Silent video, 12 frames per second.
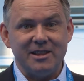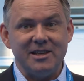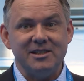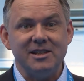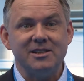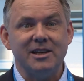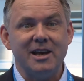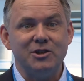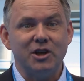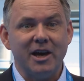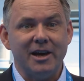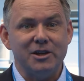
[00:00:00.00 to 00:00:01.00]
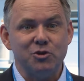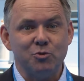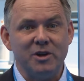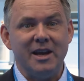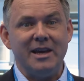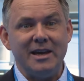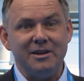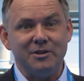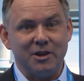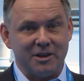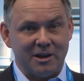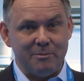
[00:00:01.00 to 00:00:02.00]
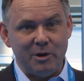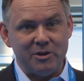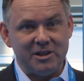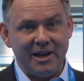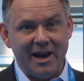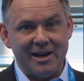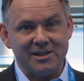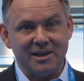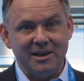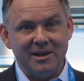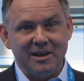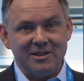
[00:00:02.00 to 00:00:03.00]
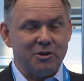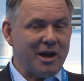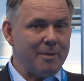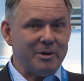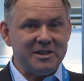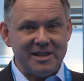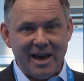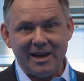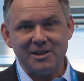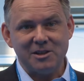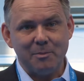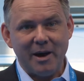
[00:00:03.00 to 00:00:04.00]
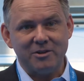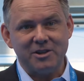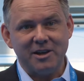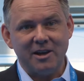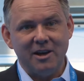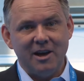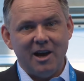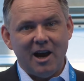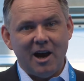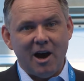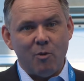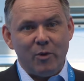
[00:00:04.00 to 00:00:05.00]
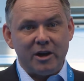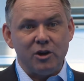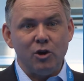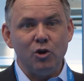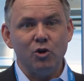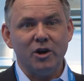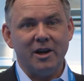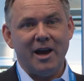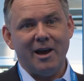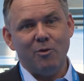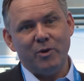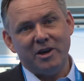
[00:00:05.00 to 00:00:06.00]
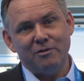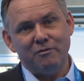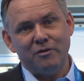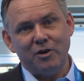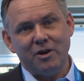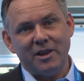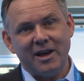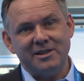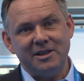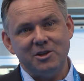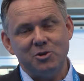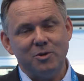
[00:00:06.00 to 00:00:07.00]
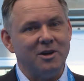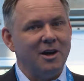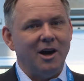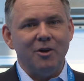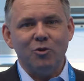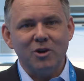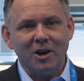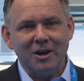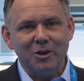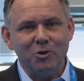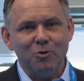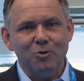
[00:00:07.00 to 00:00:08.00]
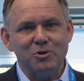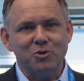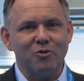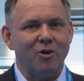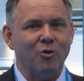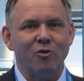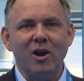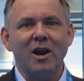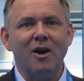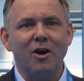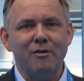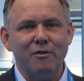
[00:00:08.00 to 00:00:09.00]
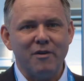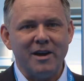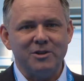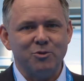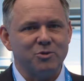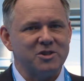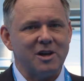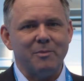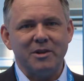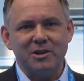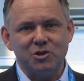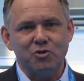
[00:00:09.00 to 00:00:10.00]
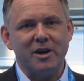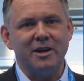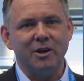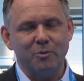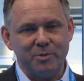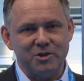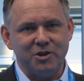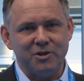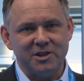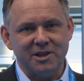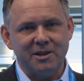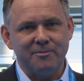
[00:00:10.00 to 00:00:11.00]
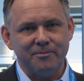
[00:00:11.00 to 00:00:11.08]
this is an educational need that the community has, so come and tell us about it, and we can look at how we convert that into an online course or a live event or some other training opportunity.